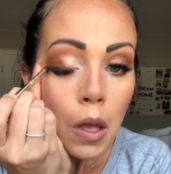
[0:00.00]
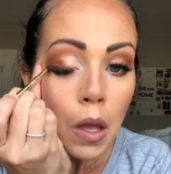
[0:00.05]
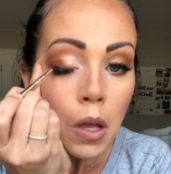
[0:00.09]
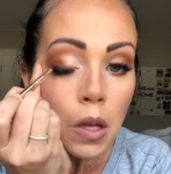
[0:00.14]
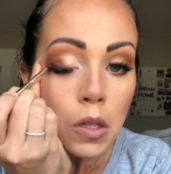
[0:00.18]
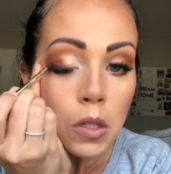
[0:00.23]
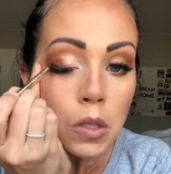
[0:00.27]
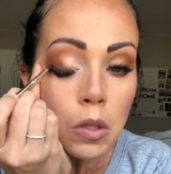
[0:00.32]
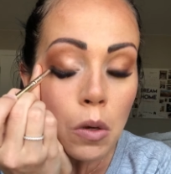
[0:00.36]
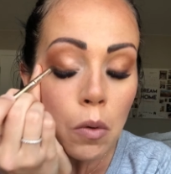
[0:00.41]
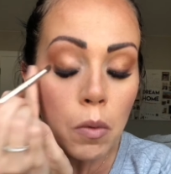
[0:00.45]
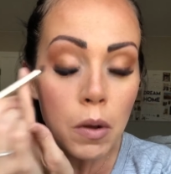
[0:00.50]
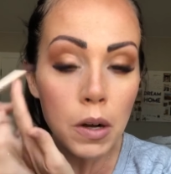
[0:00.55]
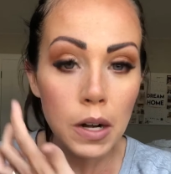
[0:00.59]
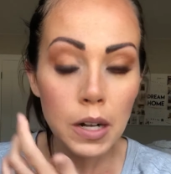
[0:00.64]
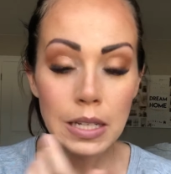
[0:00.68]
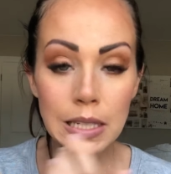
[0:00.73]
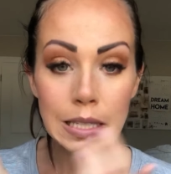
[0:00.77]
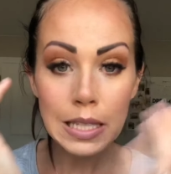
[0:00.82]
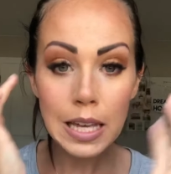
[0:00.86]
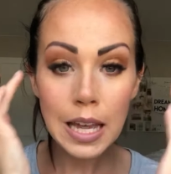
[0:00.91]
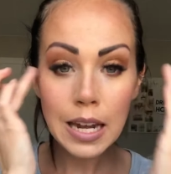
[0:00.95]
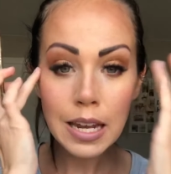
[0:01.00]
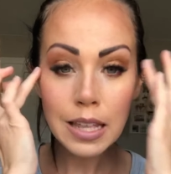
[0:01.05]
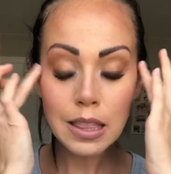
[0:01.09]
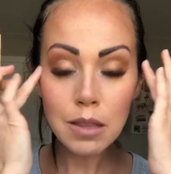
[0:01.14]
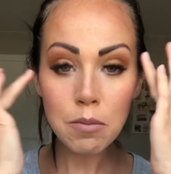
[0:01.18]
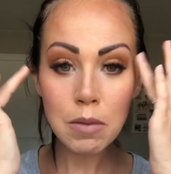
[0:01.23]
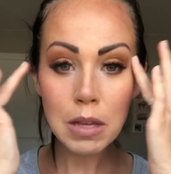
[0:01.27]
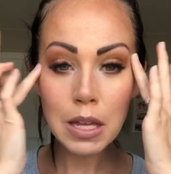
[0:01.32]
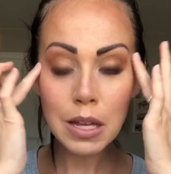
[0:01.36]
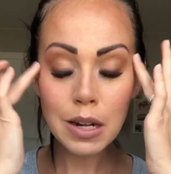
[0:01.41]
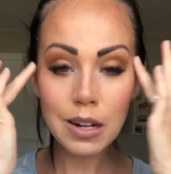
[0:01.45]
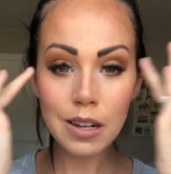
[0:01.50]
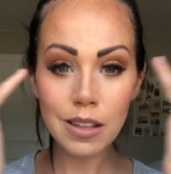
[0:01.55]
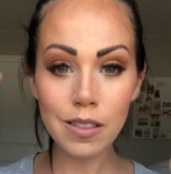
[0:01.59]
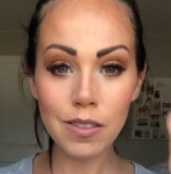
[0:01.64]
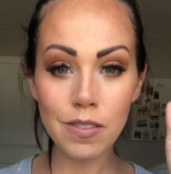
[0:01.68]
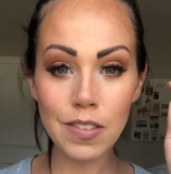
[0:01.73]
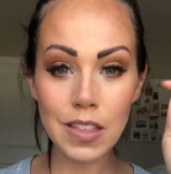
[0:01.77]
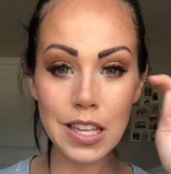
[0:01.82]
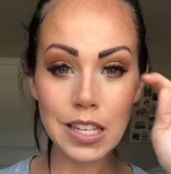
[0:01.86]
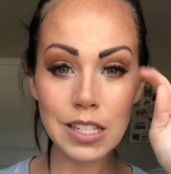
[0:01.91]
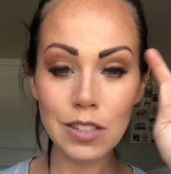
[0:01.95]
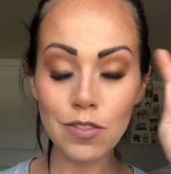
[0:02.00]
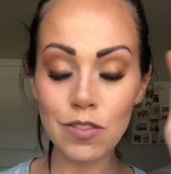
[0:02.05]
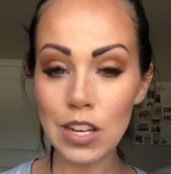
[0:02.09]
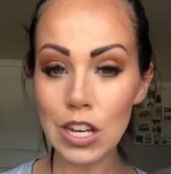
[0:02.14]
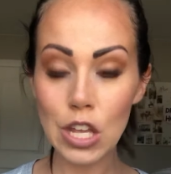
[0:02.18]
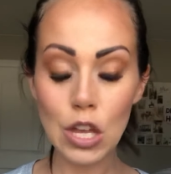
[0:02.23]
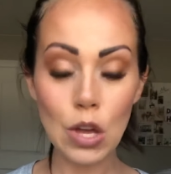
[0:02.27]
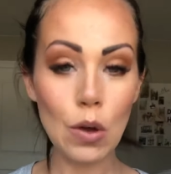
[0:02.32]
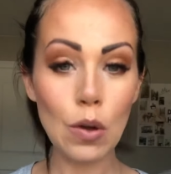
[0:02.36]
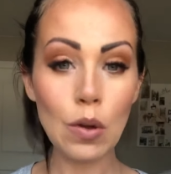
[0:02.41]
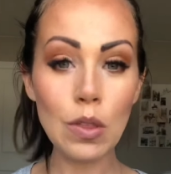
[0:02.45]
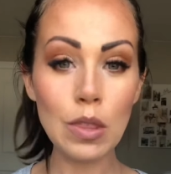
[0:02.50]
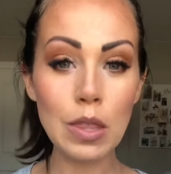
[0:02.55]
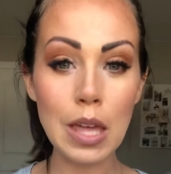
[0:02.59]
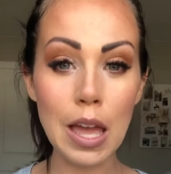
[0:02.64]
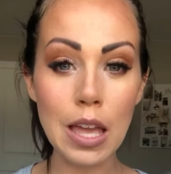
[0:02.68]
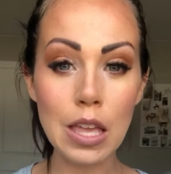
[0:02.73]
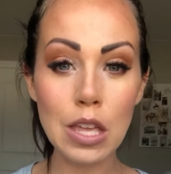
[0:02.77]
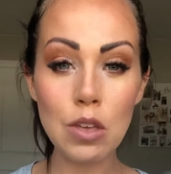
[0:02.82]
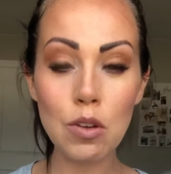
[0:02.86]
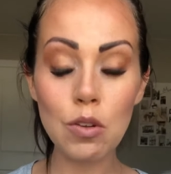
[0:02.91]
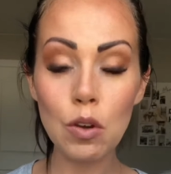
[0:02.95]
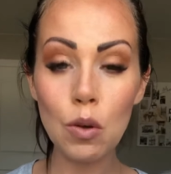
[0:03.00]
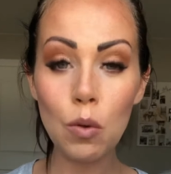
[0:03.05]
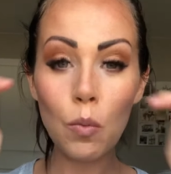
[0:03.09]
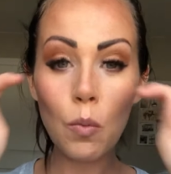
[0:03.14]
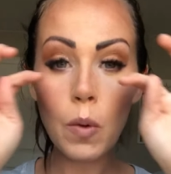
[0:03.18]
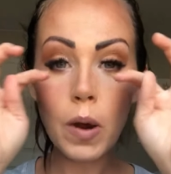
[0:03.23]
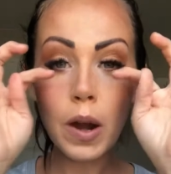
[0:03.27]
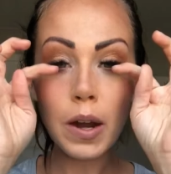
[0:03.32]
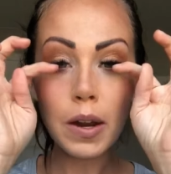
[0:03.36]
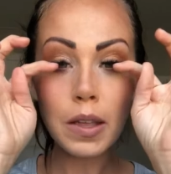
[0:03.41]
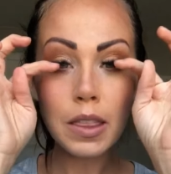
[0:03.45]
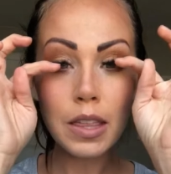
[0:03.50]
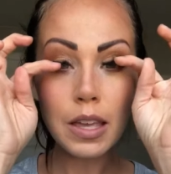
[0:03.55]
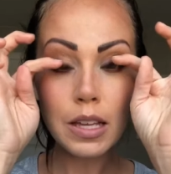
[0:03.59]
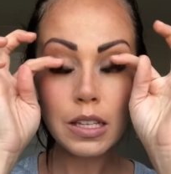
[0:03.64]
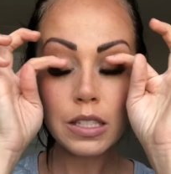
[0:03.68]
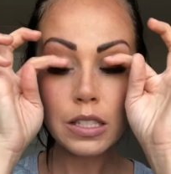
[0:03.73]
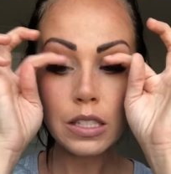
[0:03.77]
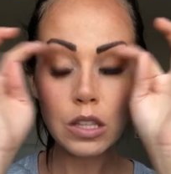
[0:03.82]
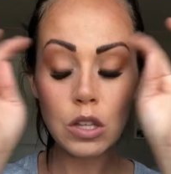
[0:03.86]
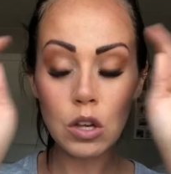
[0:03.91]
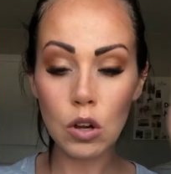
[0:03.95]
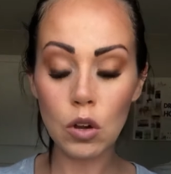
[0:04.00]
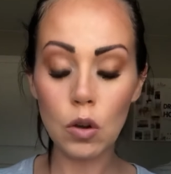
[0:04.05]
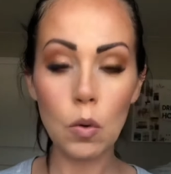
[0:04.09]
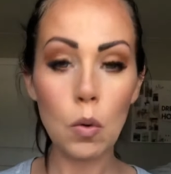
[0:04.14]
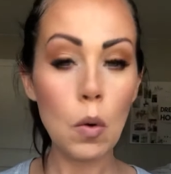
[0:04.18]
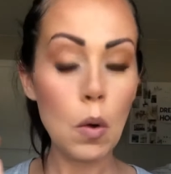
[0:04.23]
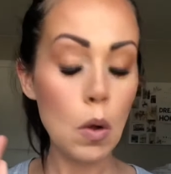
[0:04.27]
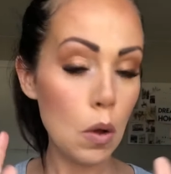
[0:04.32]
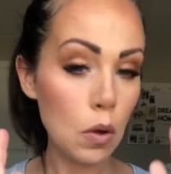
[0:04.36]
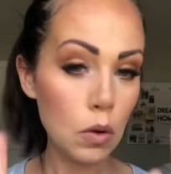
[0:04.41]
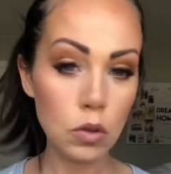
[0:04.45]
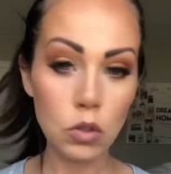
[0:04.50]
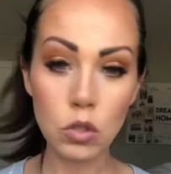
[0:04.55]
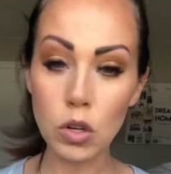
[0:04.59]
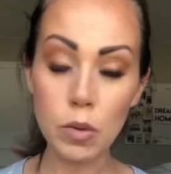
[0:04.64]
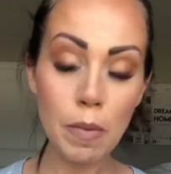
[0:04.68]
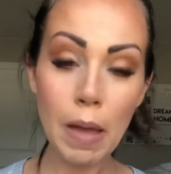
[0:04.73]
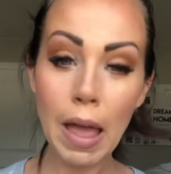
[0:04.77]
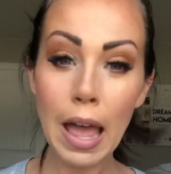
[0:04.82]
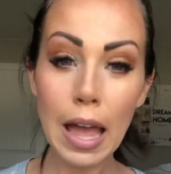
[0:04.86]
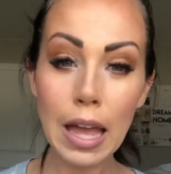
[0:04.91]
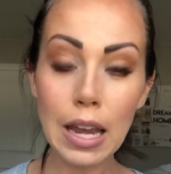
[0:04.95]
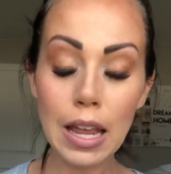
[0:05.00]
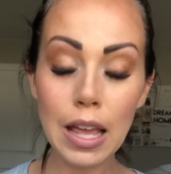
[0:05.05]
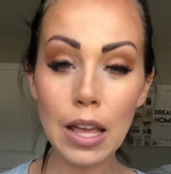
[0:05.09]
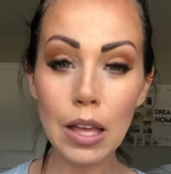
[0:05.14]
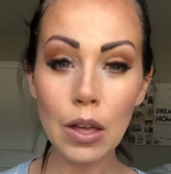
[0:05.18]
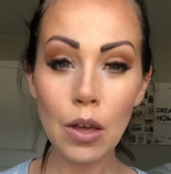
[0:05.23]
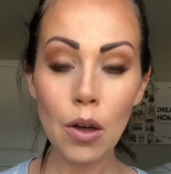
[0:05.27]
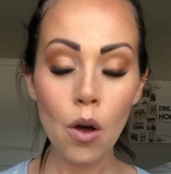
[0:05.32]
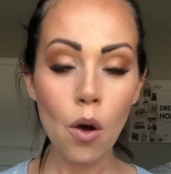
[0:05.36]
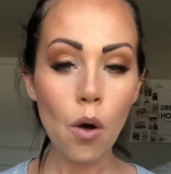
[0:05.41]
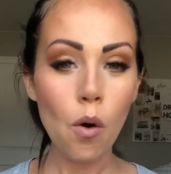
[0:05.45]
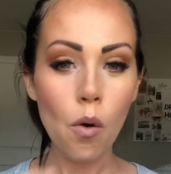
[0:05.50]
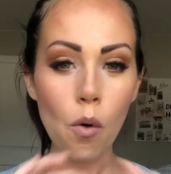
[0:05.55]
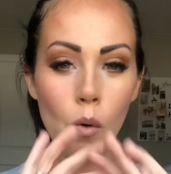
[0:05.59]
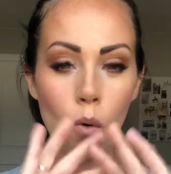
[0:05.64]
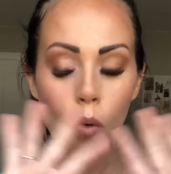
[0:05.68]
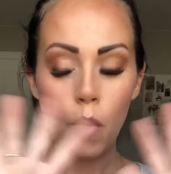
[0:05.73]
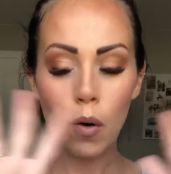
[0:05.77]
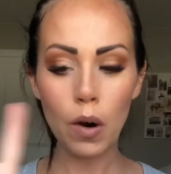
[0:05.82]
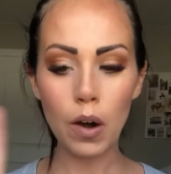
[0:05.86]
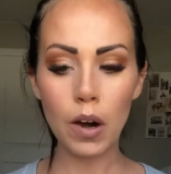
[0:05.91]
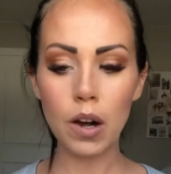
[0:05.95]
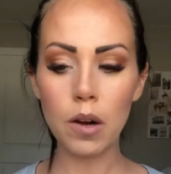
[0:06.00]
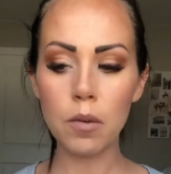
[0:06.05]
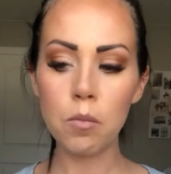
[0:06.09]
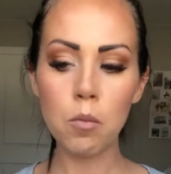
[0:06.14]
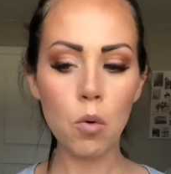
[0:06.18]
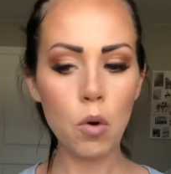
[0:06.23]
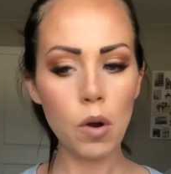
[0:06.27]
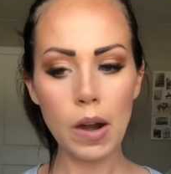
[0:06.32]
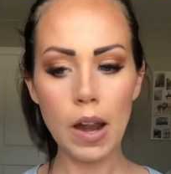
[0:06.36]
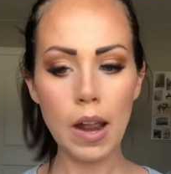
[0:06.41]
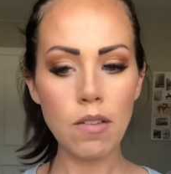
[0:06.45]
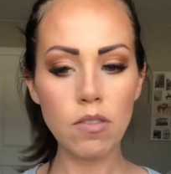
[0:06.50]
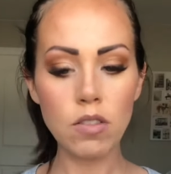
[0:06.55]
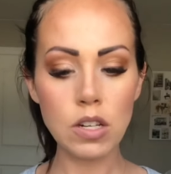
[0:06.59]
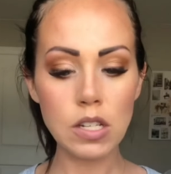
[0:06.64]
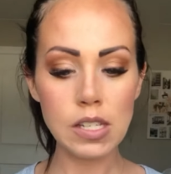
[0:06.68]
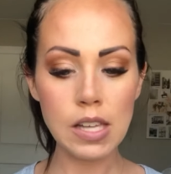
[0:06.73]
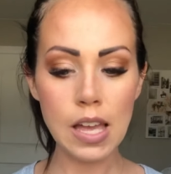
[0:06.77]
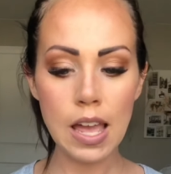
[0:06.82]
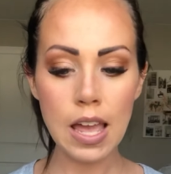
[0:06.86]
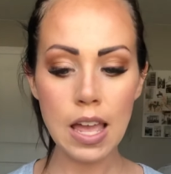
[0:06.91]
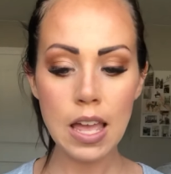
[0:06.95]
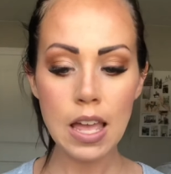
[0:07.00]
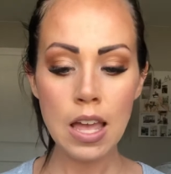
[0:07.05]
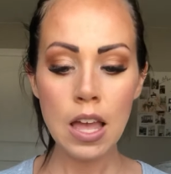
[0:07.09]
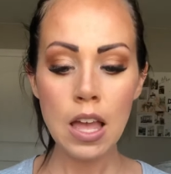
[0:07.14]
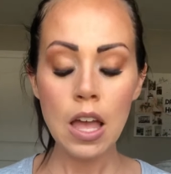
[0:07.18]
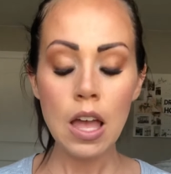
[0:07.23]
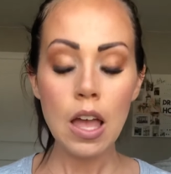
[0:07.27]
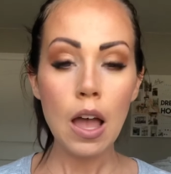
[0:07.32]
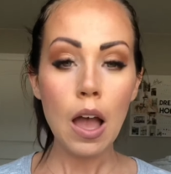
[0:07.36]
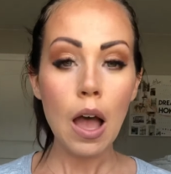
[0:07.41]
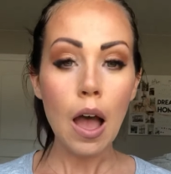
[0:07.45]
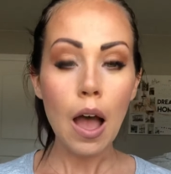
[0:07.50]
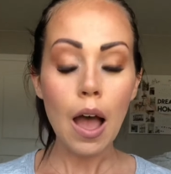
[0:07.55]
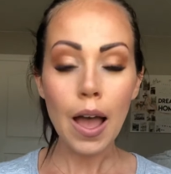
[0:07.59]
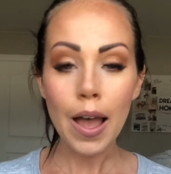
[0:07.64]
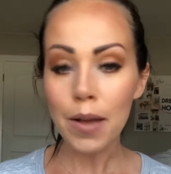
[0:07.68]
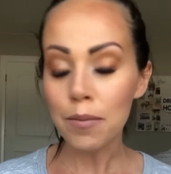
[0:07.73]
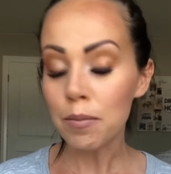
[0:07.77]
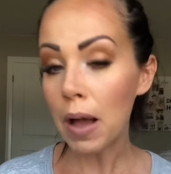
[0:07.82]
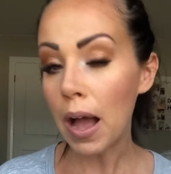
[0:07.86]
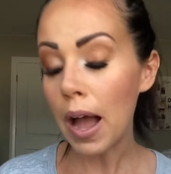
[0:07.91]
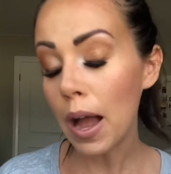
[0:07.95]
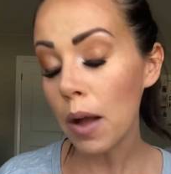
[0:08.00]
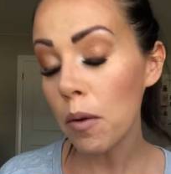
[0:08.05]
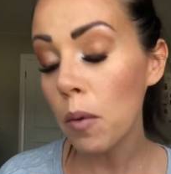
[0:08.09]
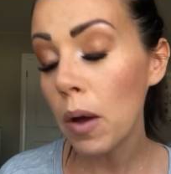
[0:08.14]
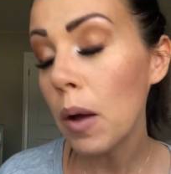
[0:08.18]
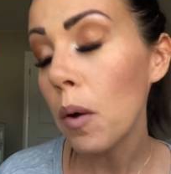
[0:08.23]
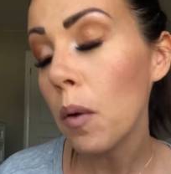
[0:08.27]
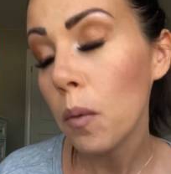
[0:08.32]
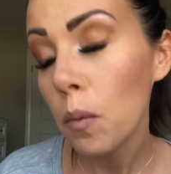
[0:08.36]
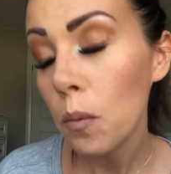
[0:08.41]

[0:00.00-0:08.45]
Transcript: So when I said in the beginning of this video that you can wear this look dramatic or more everyday, I went